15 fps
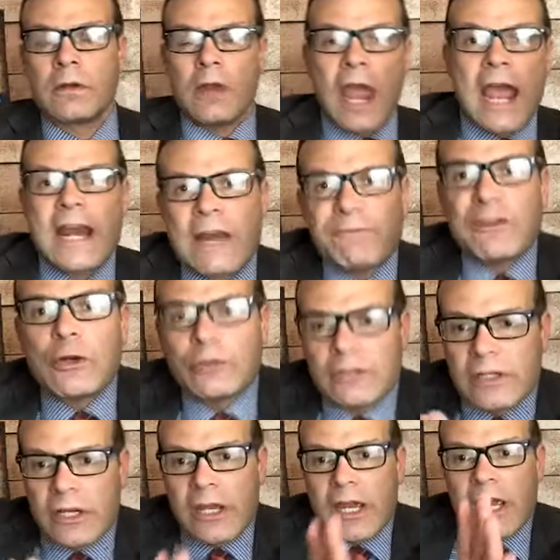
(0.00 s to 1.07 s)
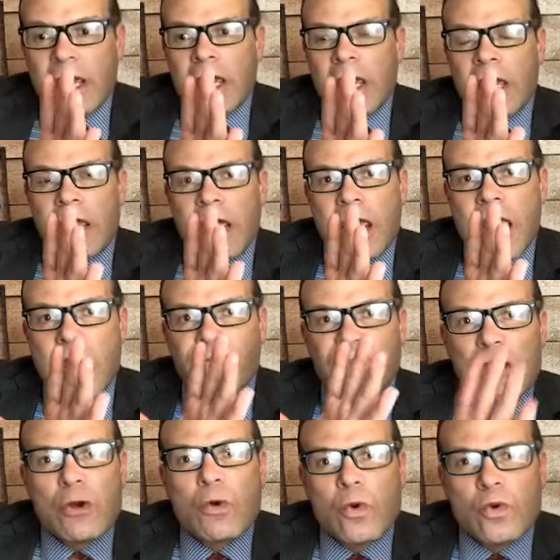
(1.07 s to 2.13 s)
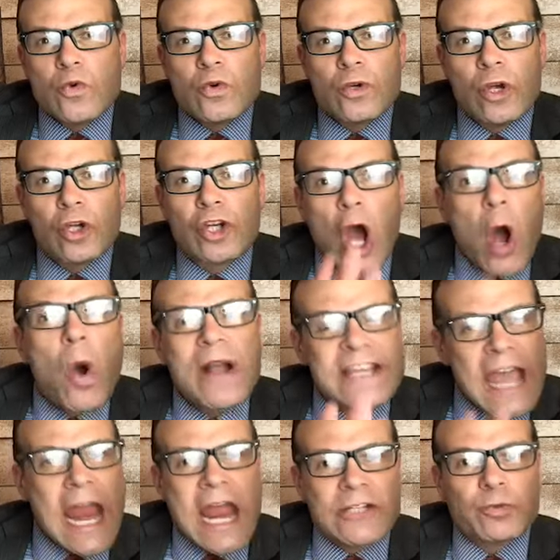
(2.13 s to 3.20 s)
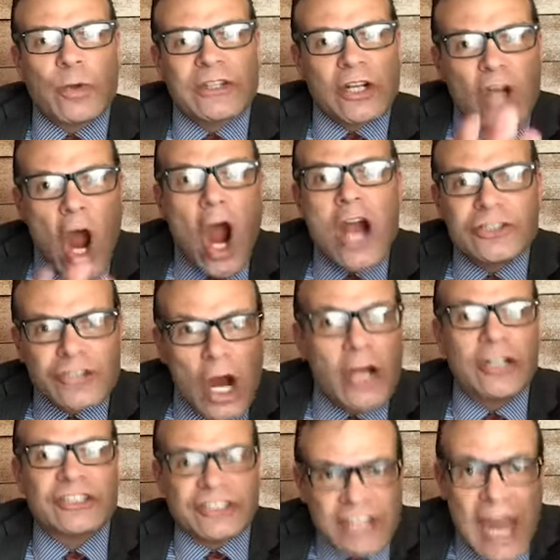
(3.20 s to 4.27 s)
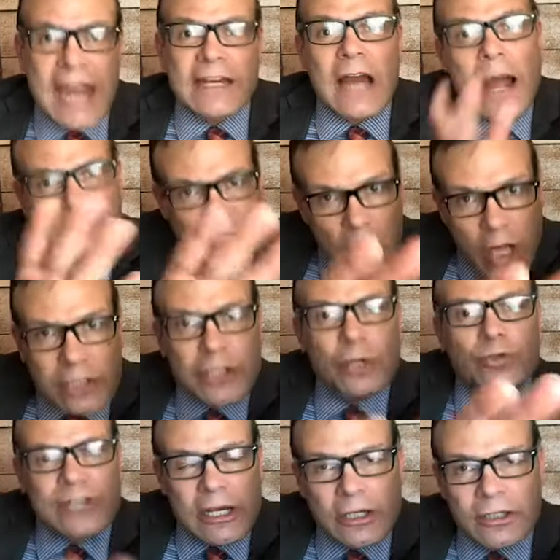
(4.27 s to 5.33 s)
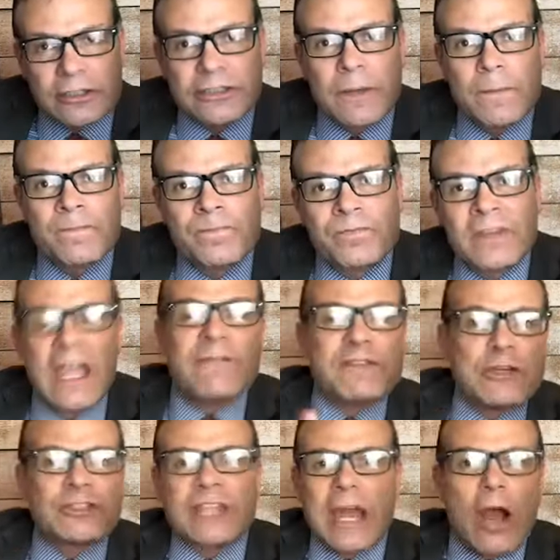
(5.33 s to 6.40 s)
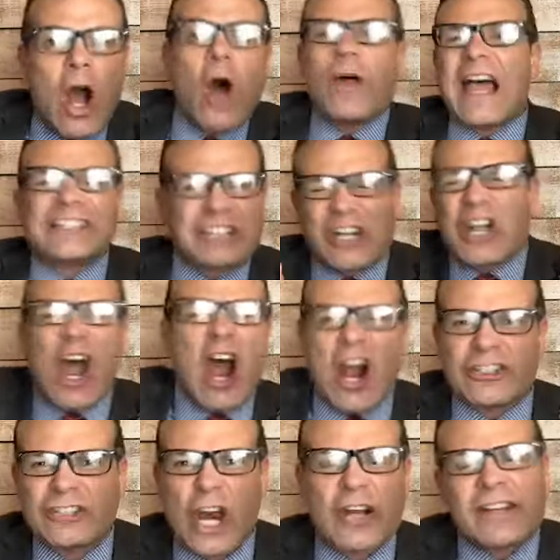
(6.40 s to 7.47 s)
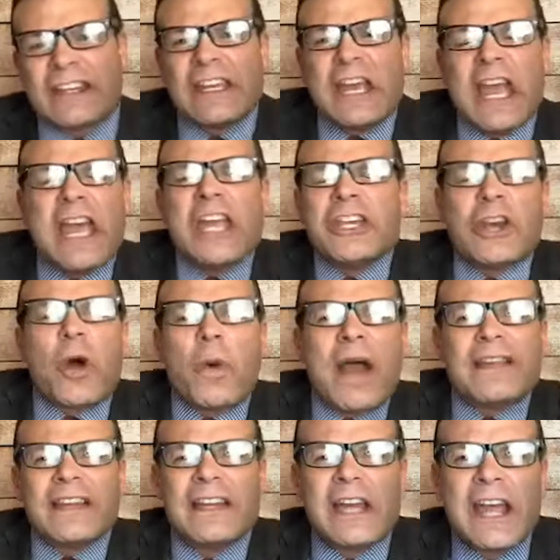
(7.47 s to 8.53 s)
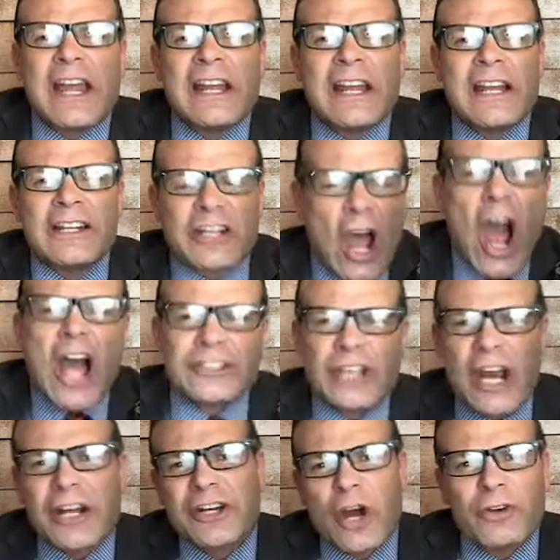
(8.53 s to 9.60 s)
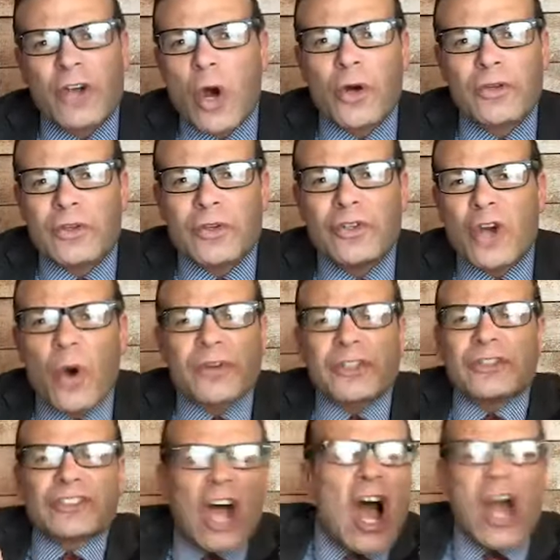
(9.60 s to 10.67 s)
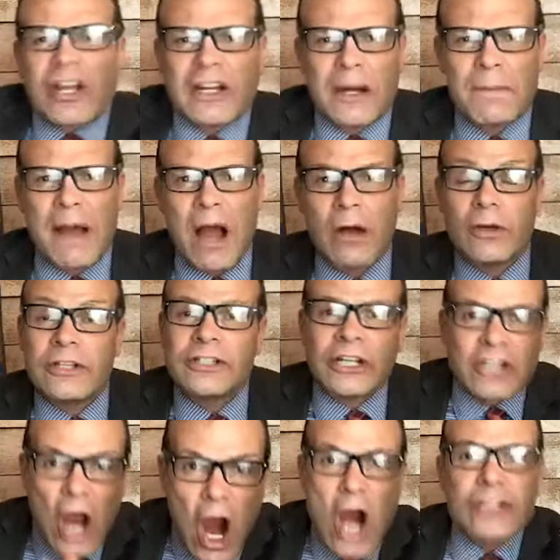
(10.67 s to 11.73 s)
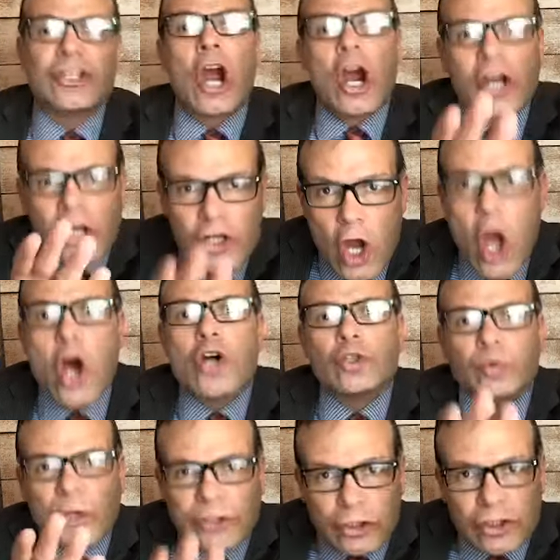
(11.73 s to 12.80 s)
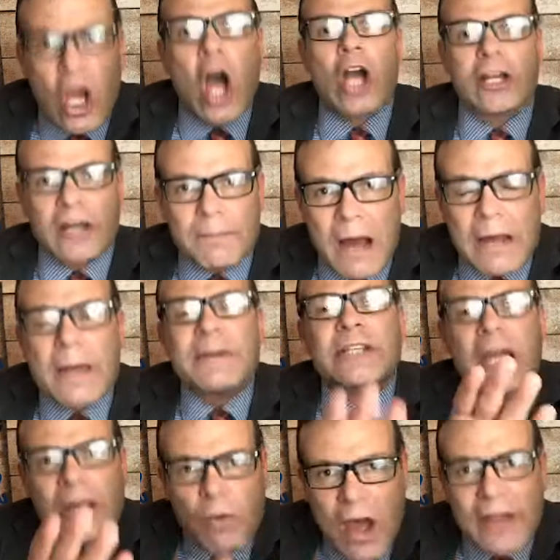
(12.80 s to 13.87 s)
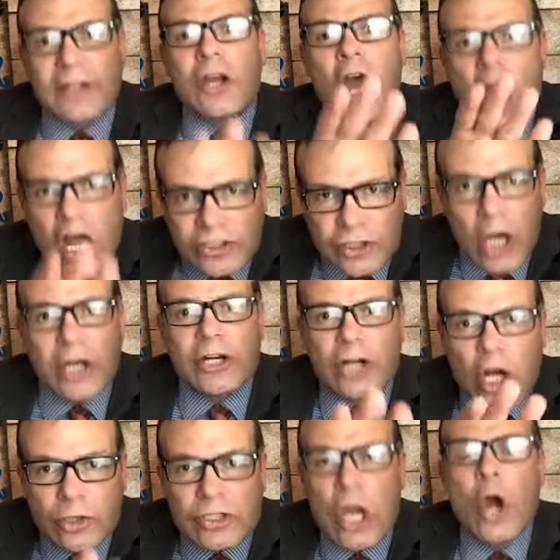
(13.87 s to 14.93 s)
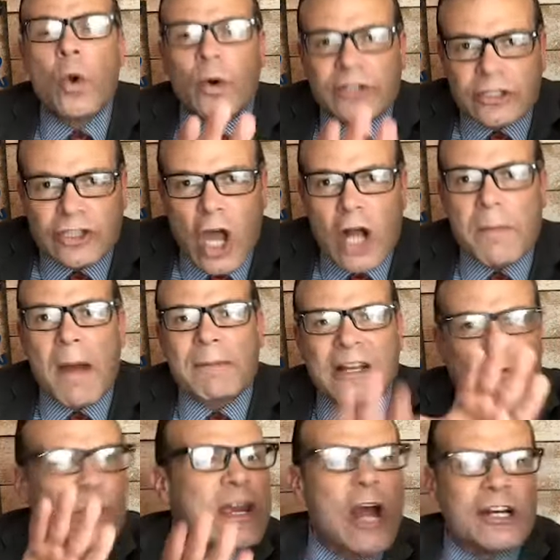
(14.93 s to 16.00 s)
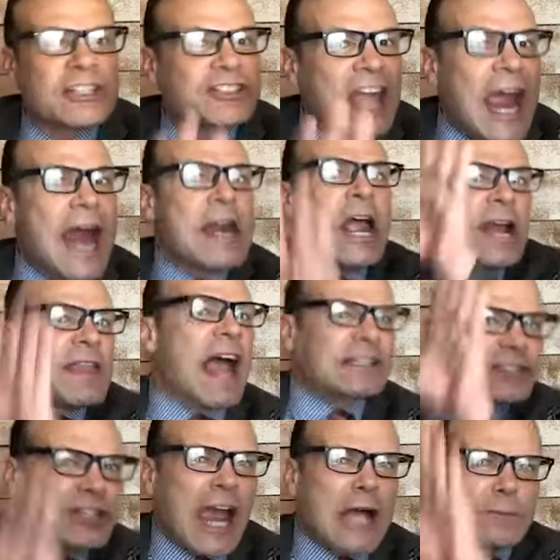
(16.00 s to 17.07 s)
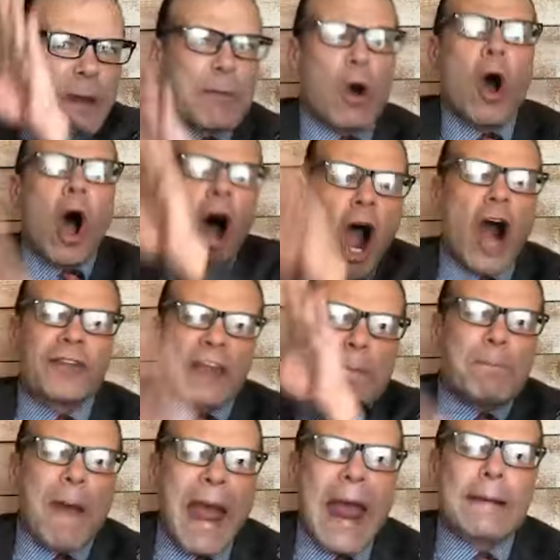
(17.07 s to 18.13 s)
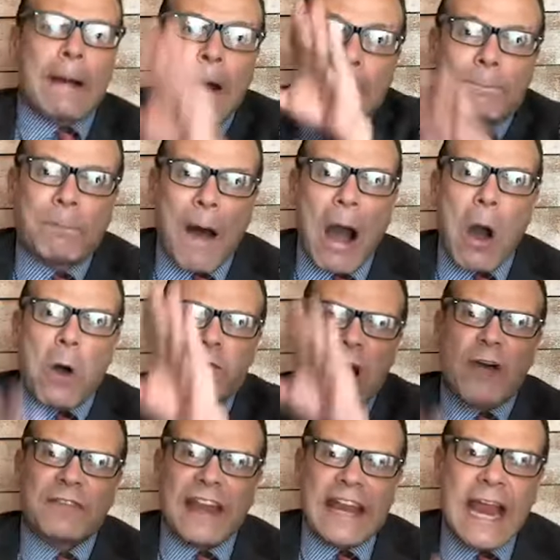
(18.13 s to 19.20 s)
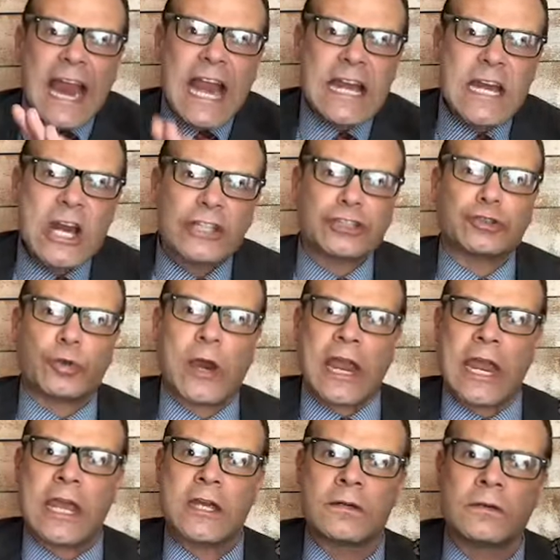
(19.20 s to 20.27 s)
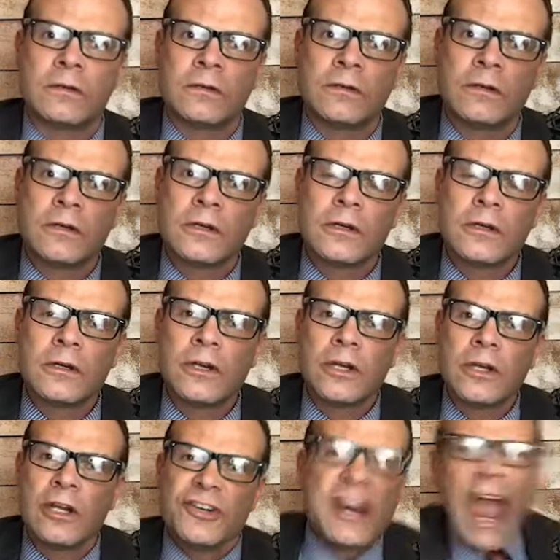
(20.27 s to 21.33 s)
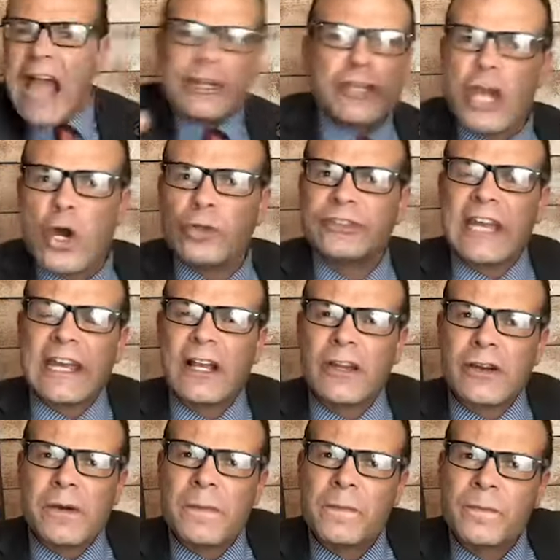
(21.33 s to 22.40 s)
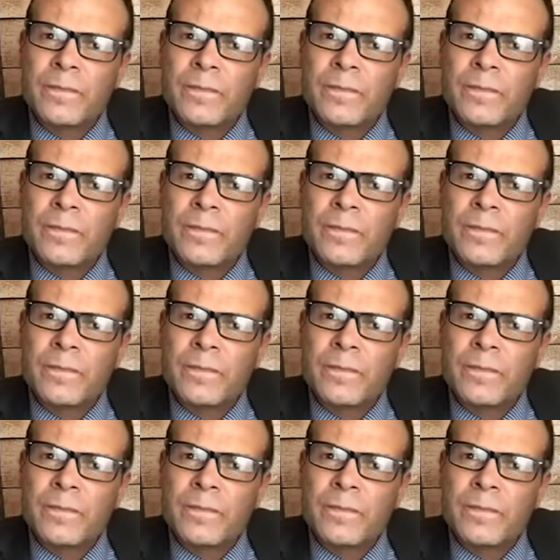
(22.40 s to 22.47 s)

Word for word: And if you, if you go against what the Car Sharker's saying, I'm talking to you dealers, if you say, oh, that's the Car Sharker, you know what? The Car Sharker don't know, know what they're talking about. The Car Sharker knows what they're talking about. Let me tell you why the Car Sharker knows what they're talking about, because we understand that salespeople are the backbone of the industry. Not you, dealer.